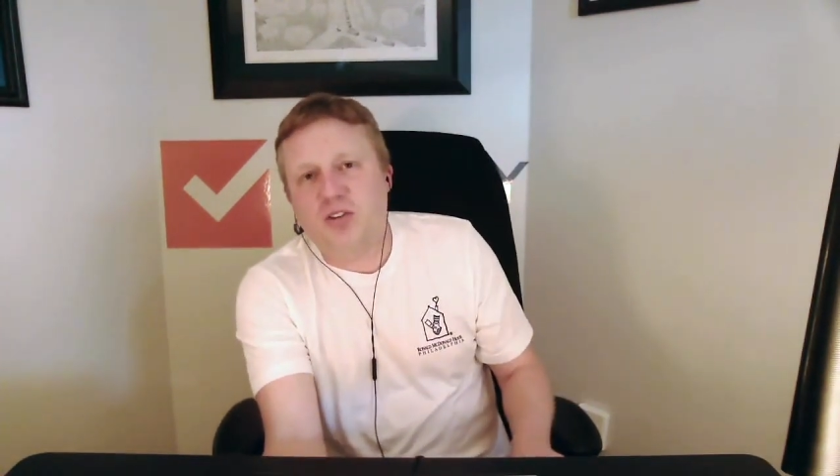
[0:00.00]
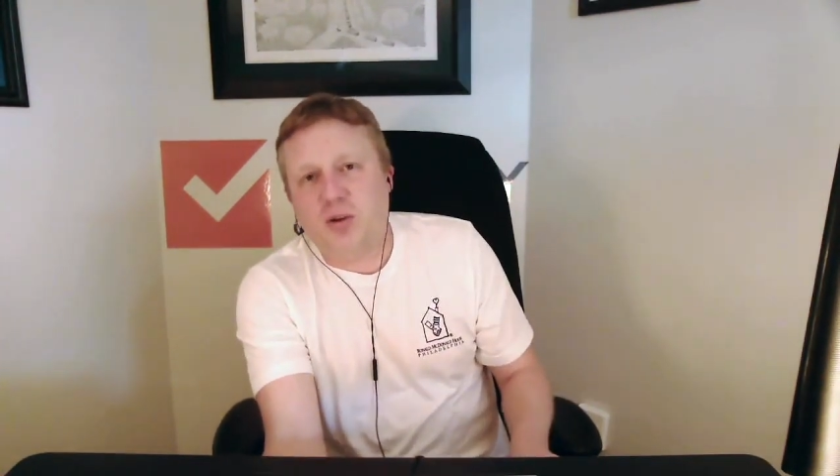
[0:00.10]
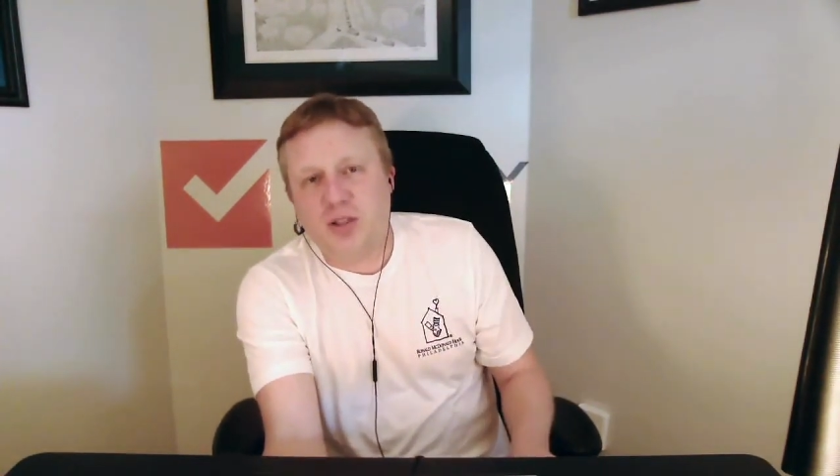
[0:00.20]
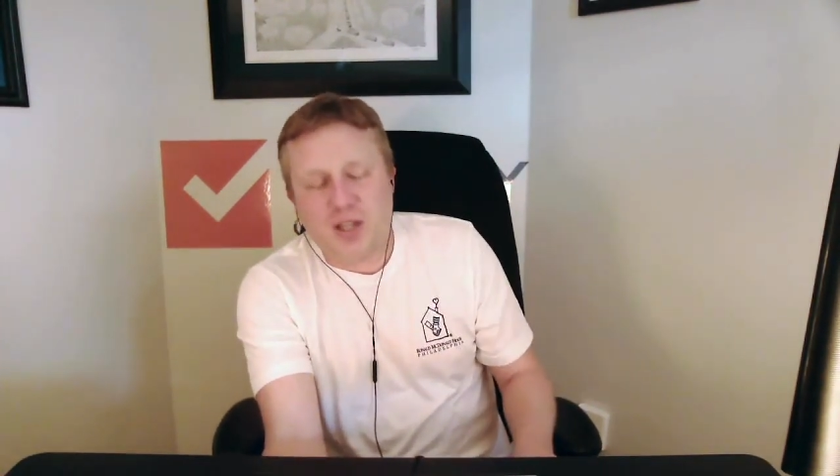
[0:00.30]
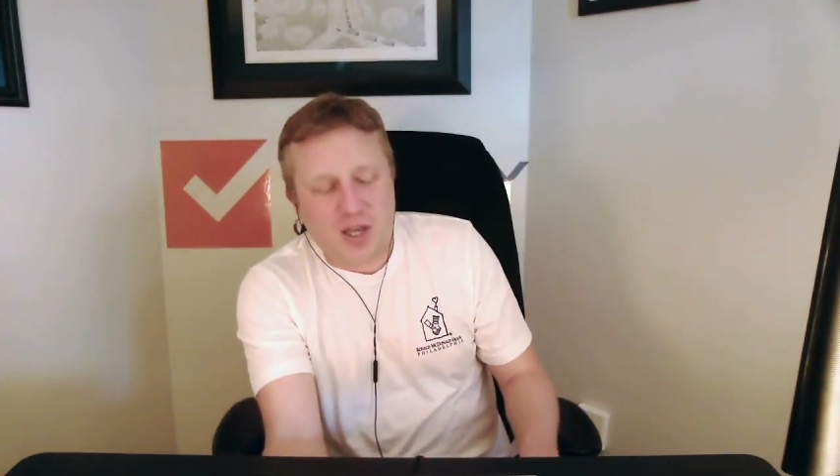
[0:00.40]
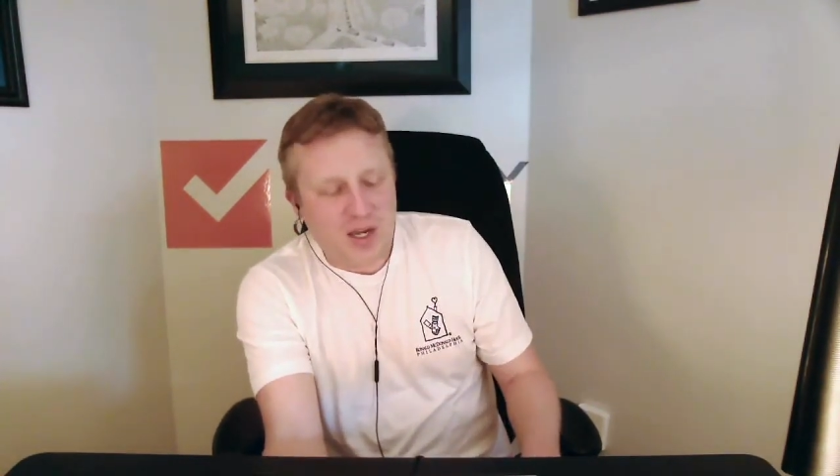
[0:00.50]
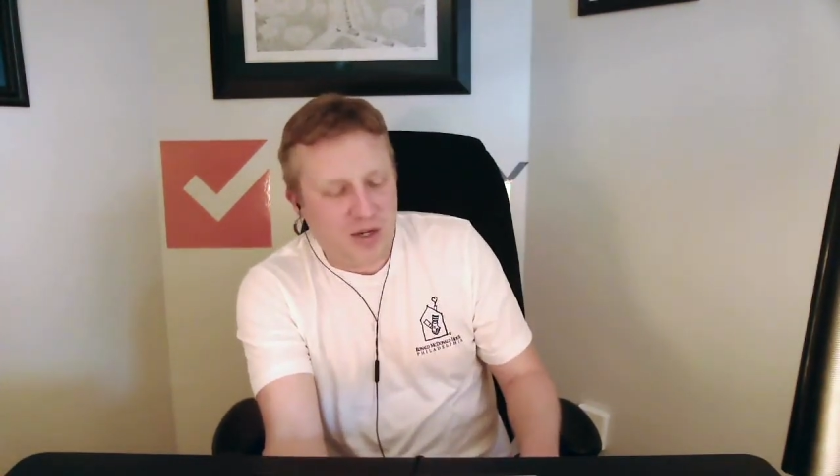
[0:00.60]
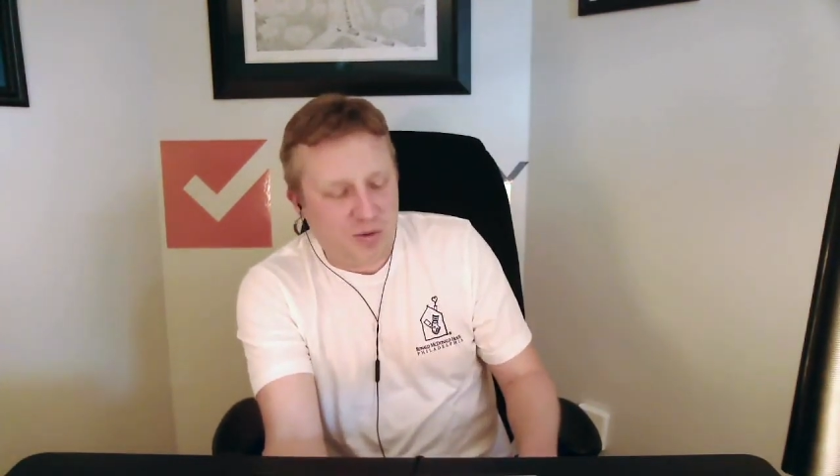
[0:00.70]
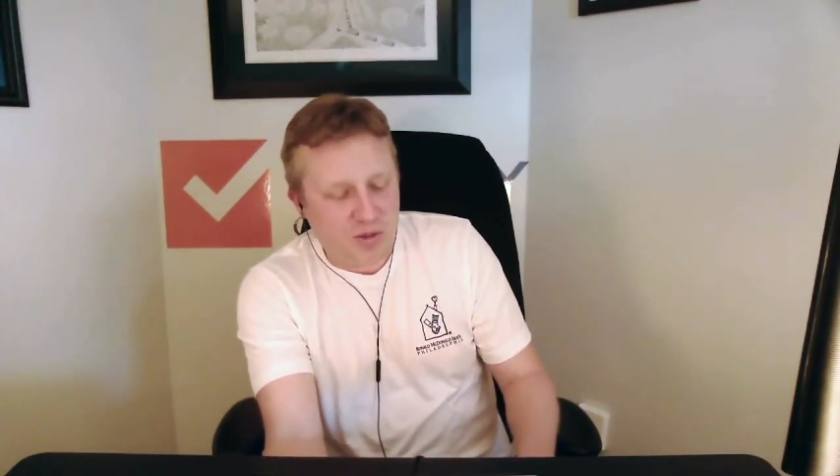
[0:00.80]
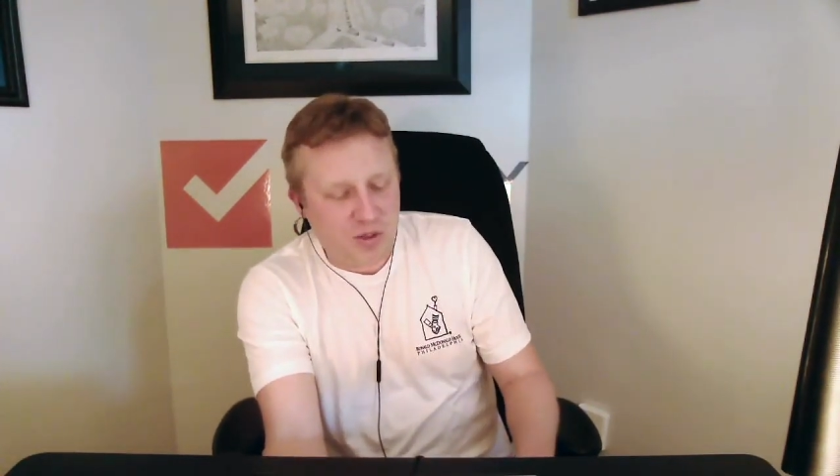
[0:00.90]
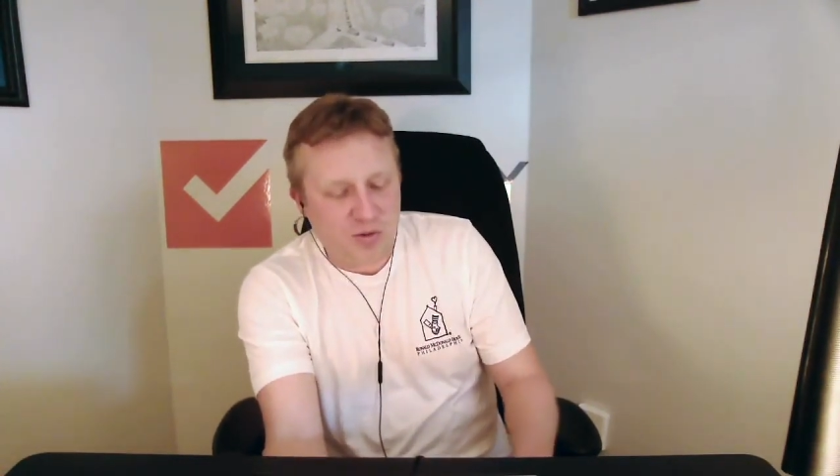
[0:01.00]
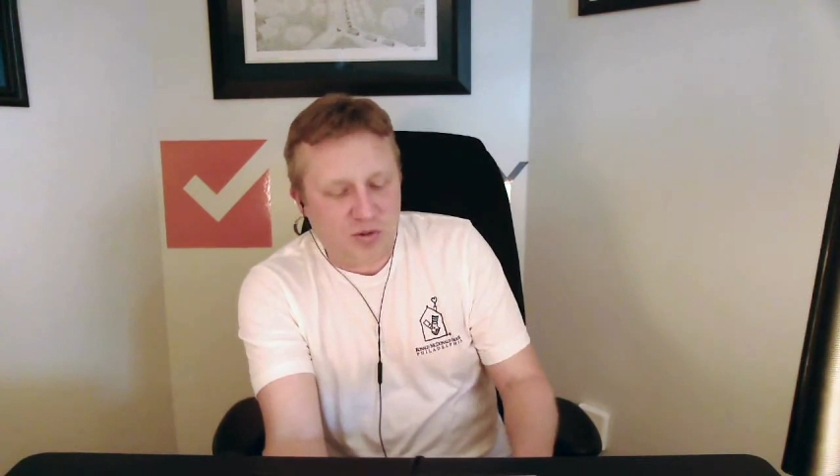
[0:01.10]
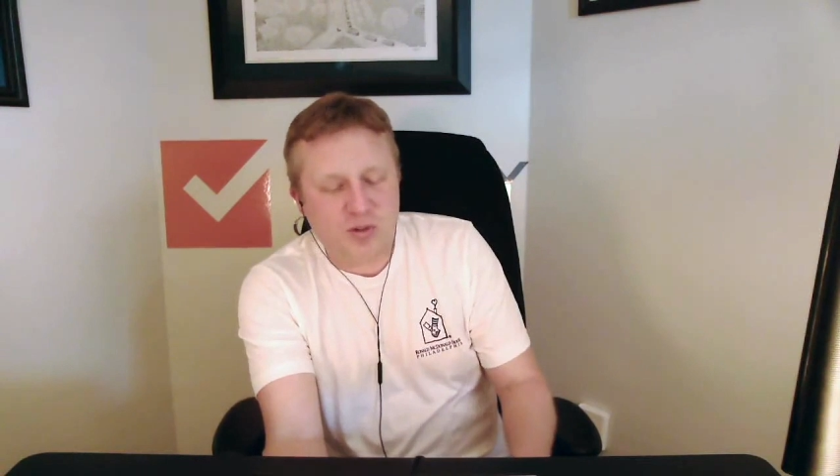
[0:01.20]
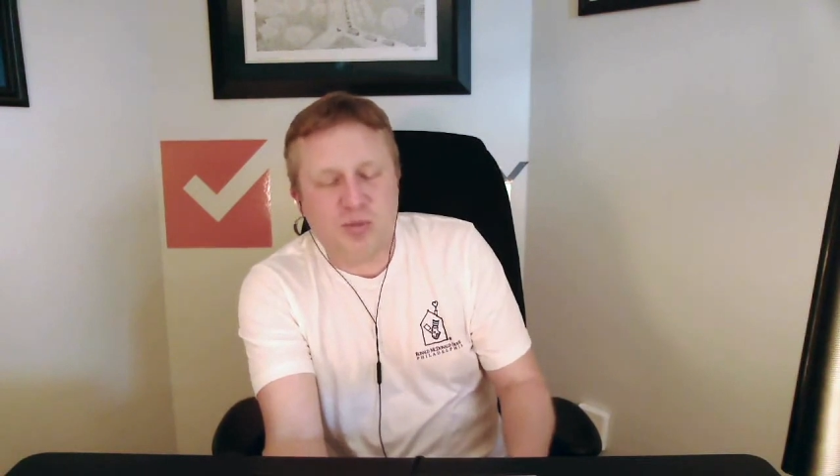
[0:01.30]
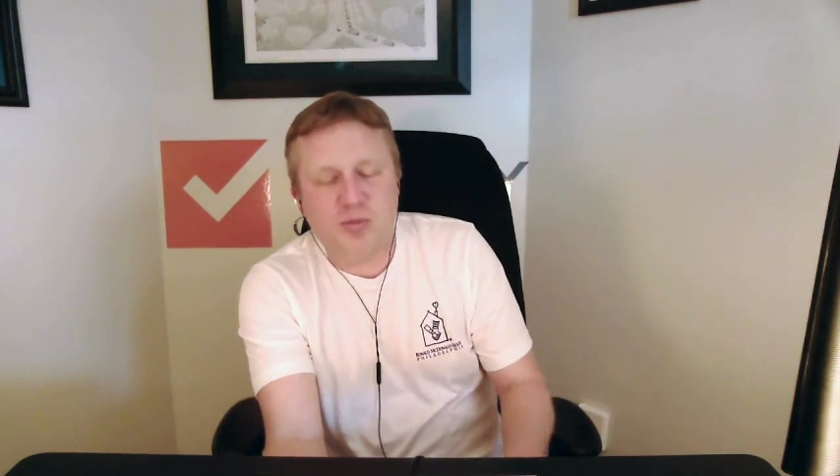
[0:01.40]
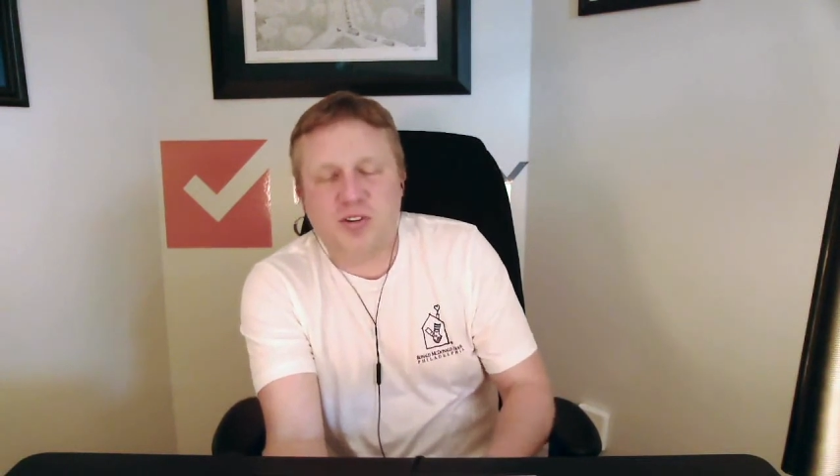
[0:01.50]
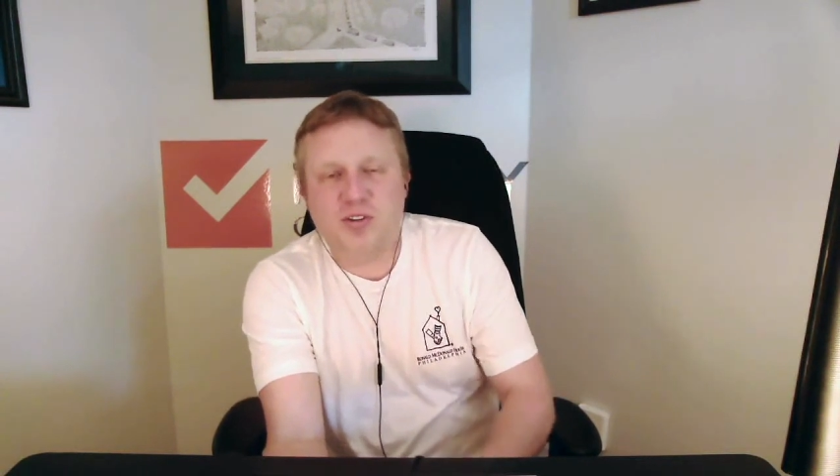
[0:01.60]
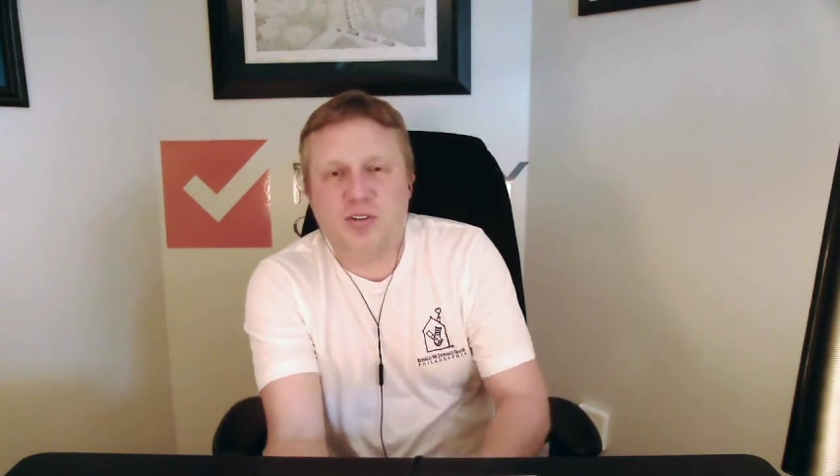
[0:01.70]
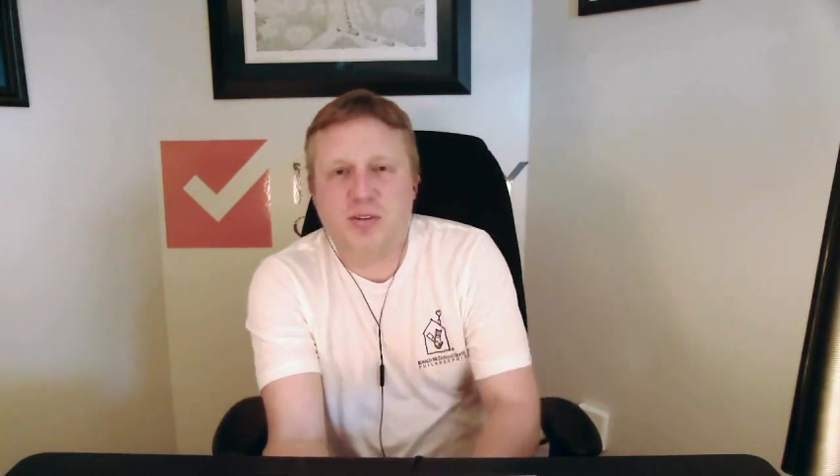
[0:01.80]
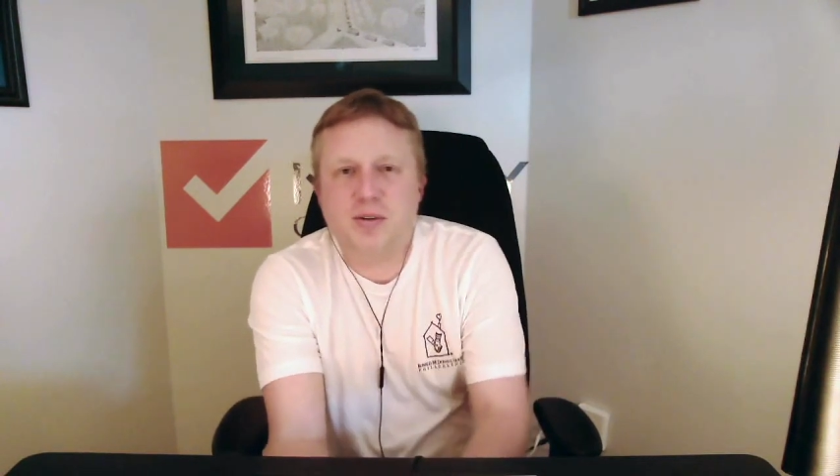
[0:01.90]
online on YouTube,
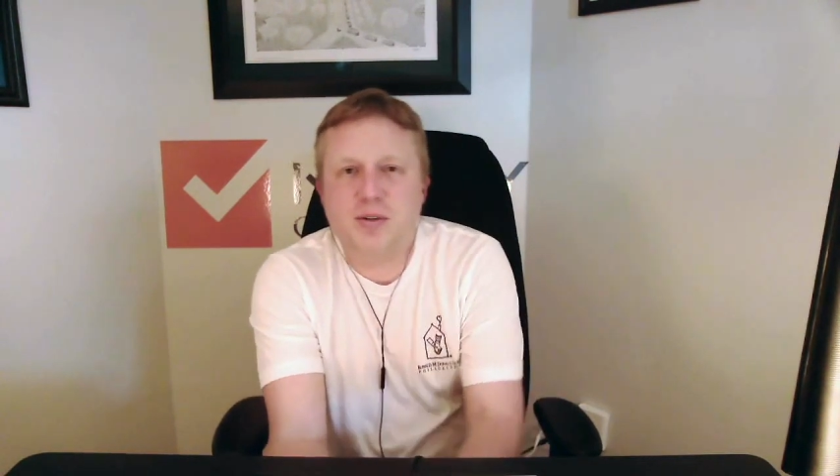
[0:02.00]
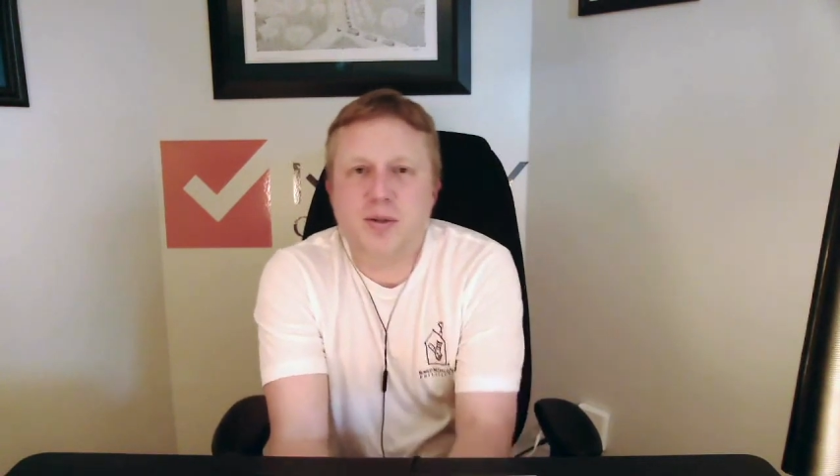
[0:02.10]
just